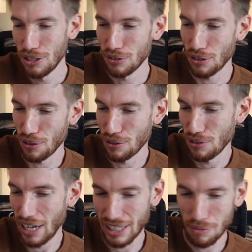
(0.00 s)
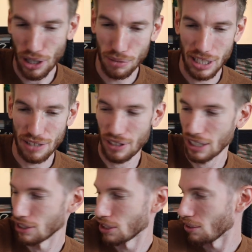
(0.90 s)
So at the moment, if I
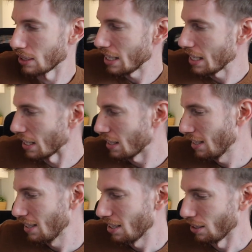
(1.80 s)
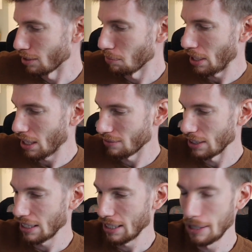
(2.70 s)
can show it here, only a part of it,